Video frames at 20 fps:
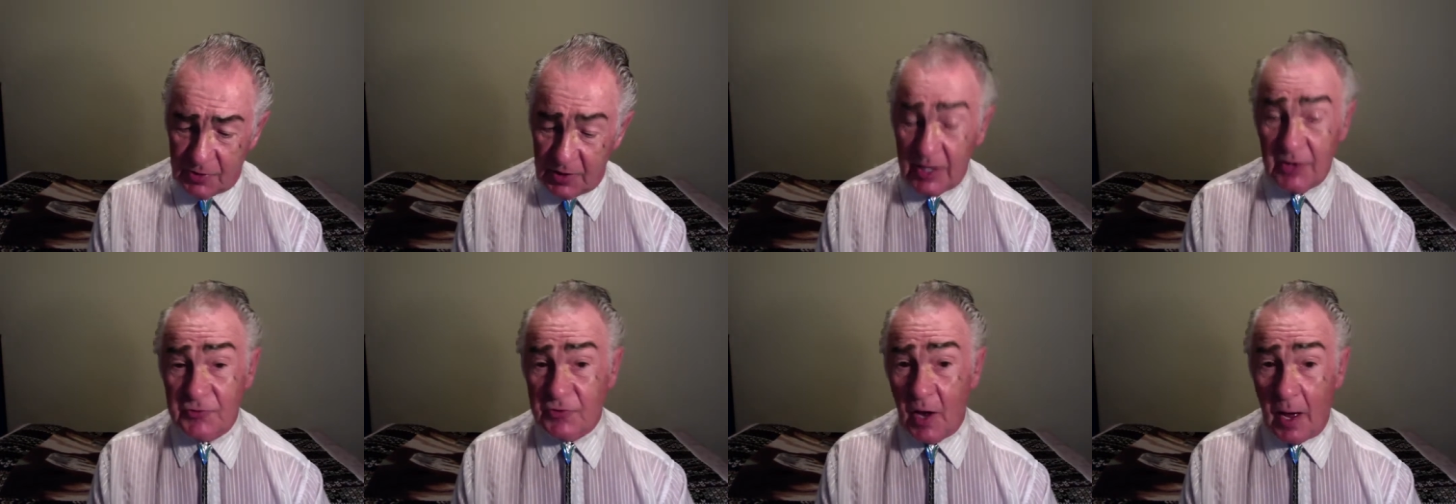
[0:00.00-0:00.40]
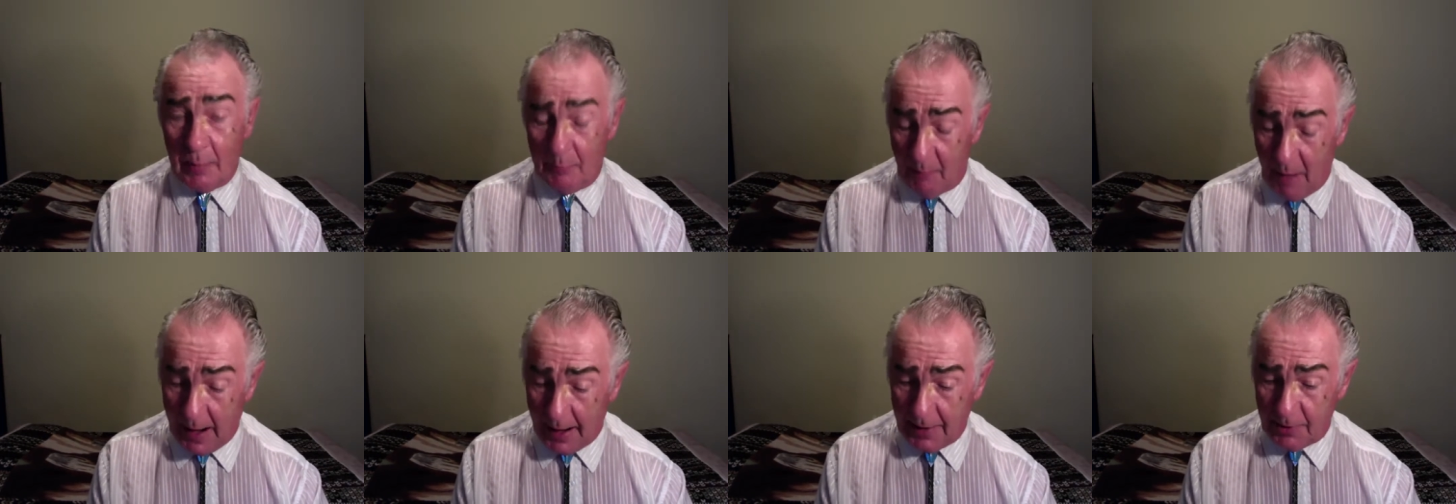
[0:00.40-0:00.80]
These are
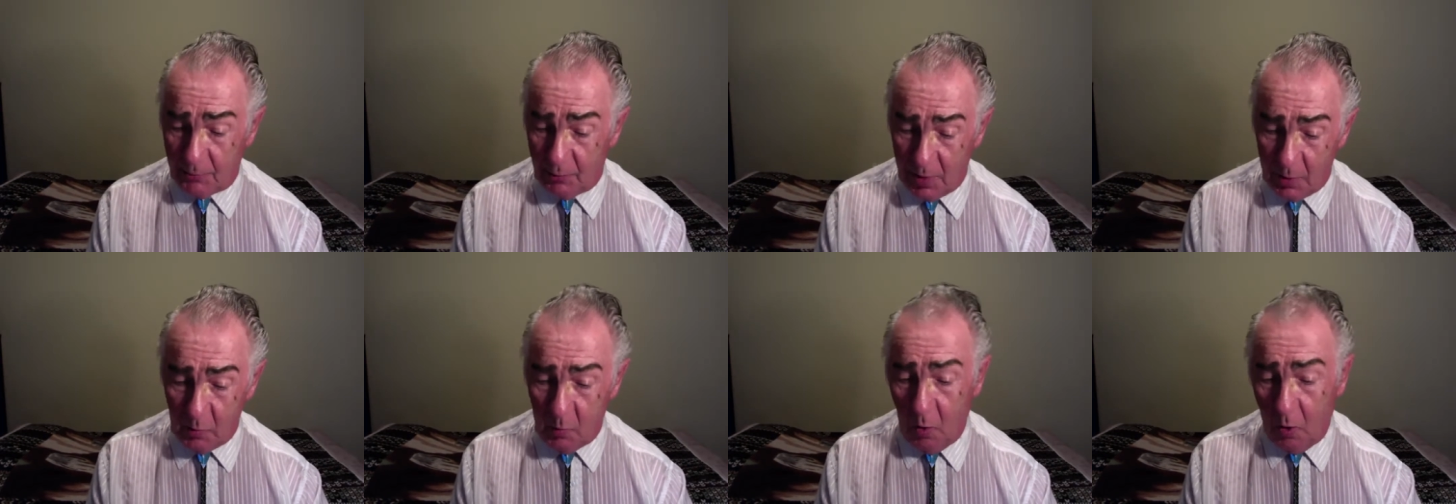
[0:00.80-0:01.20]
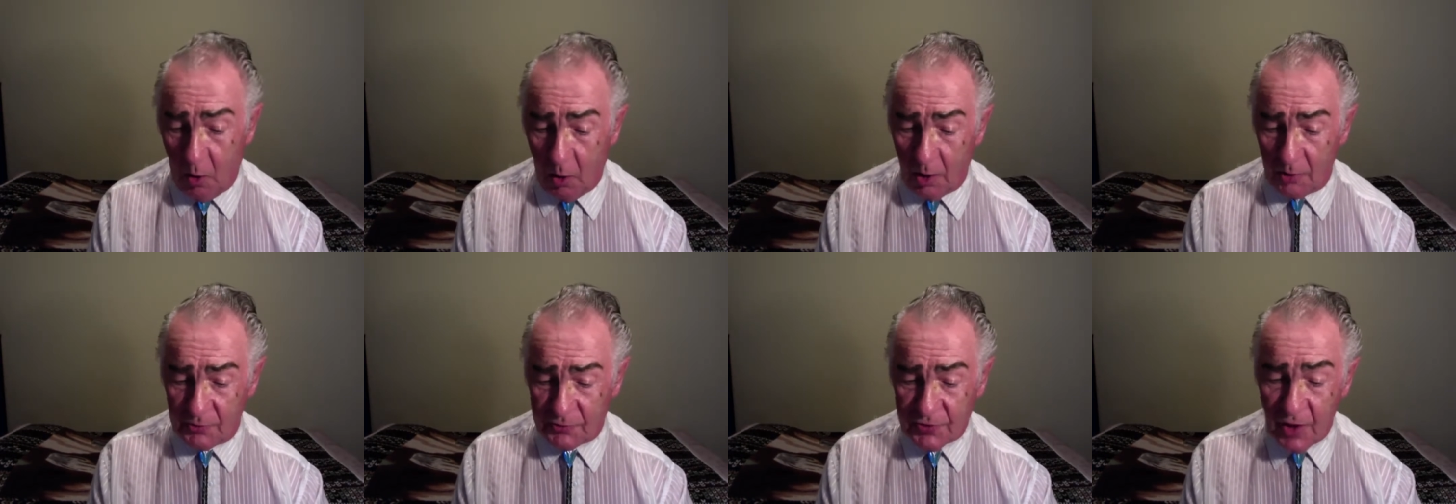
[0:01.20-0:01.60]
my
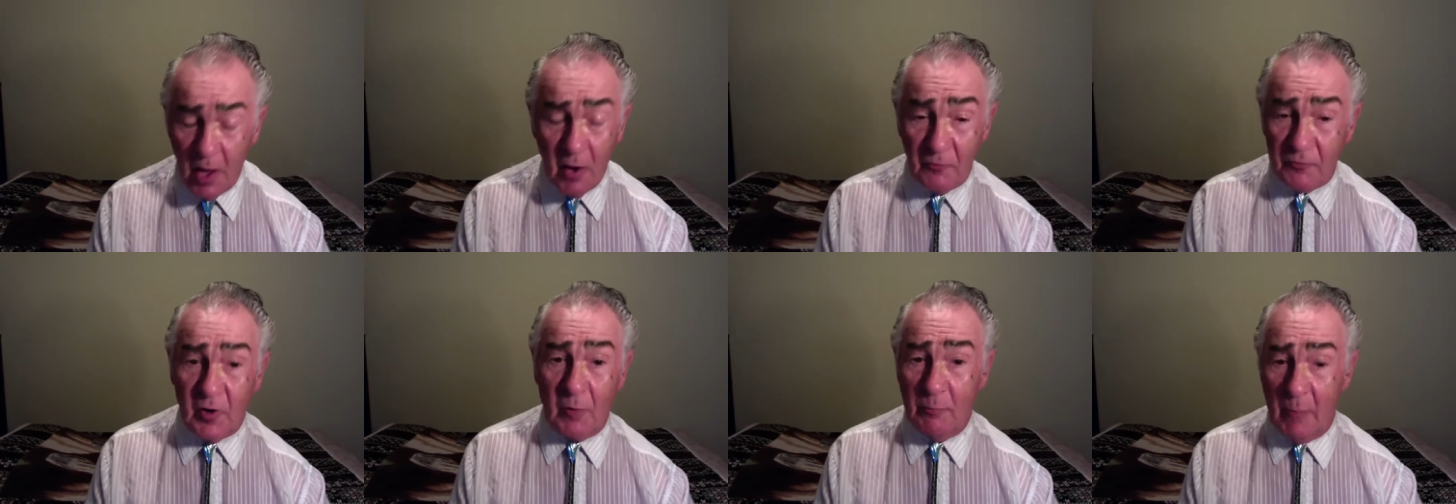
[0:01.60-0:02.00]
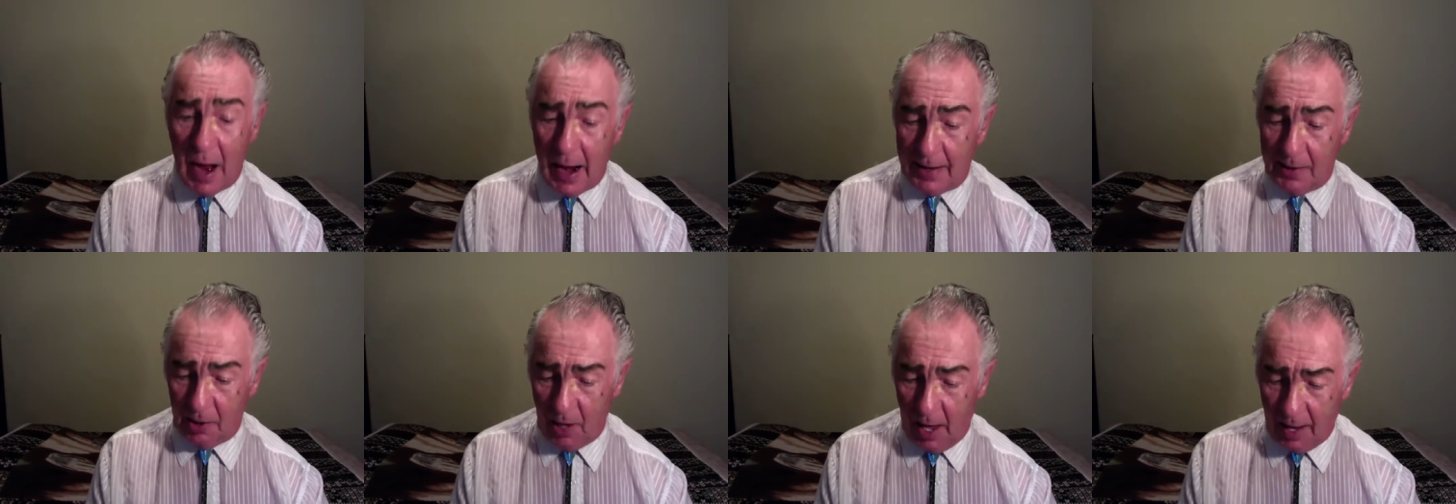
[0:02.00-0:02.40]
rewards from
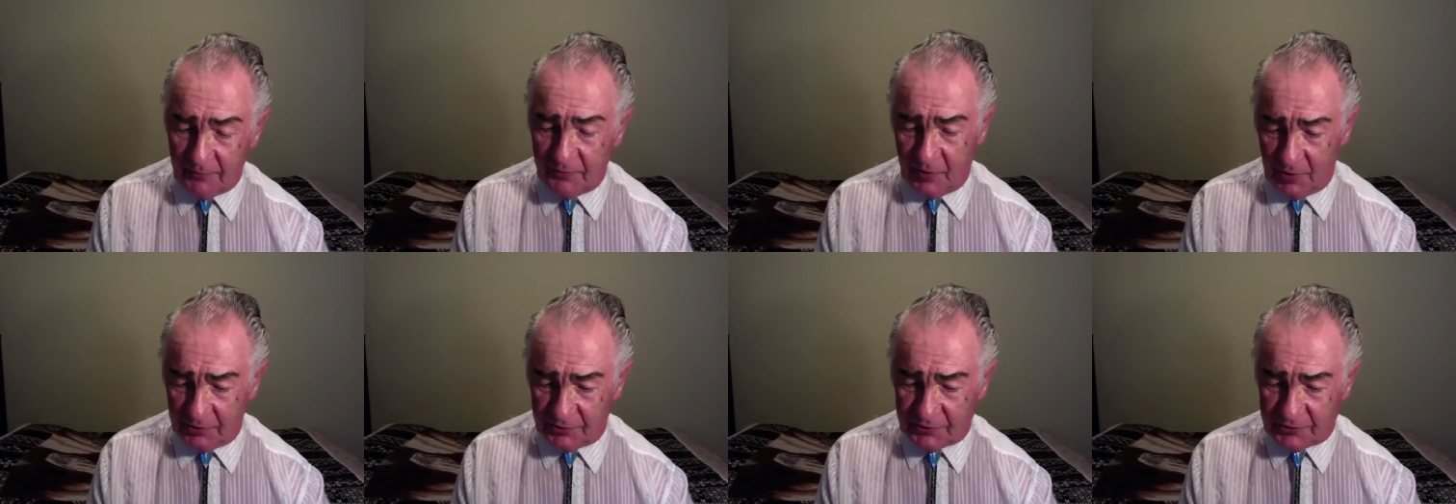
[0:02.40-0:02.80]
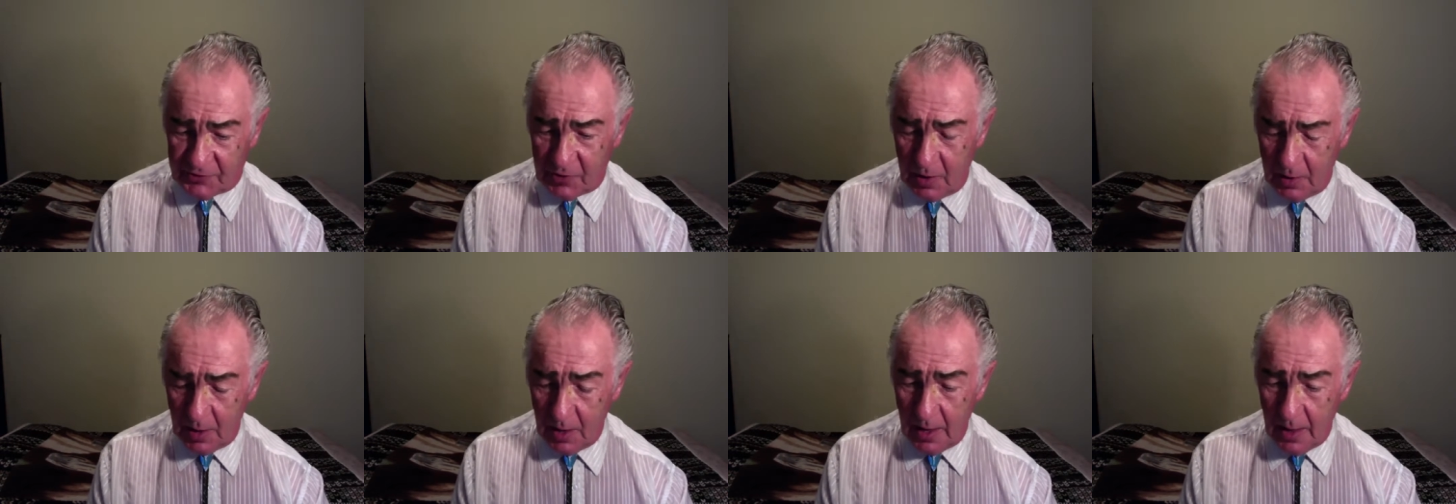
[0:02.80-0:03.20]
my lovers
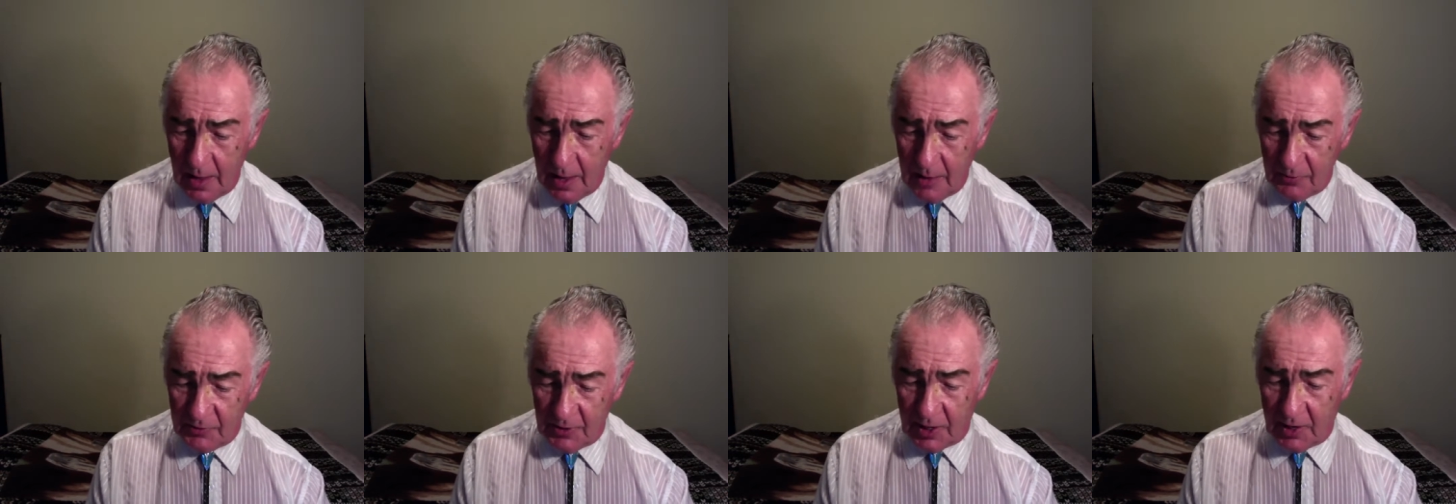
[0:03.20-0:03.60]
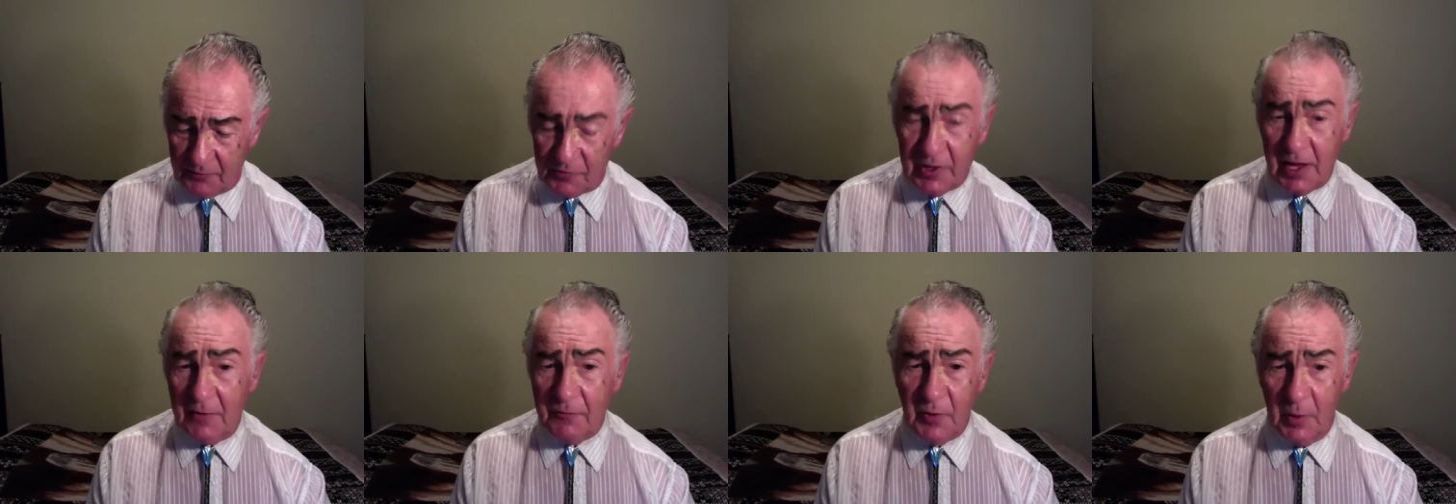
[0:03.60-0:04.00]
that have
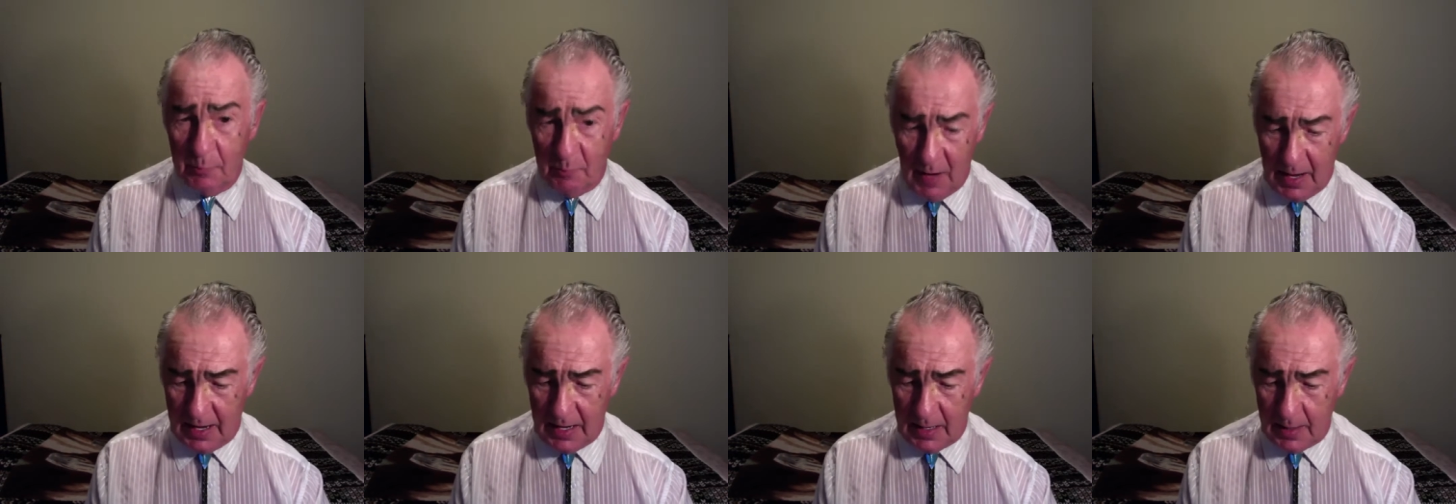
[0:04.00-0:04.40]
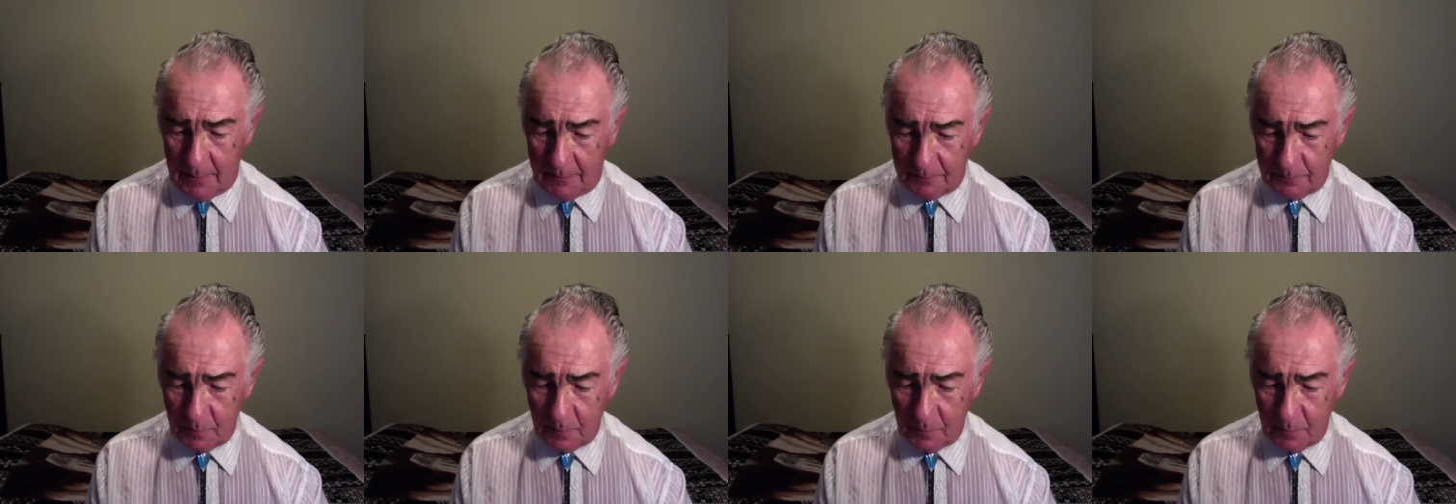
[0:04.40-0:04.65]
given me.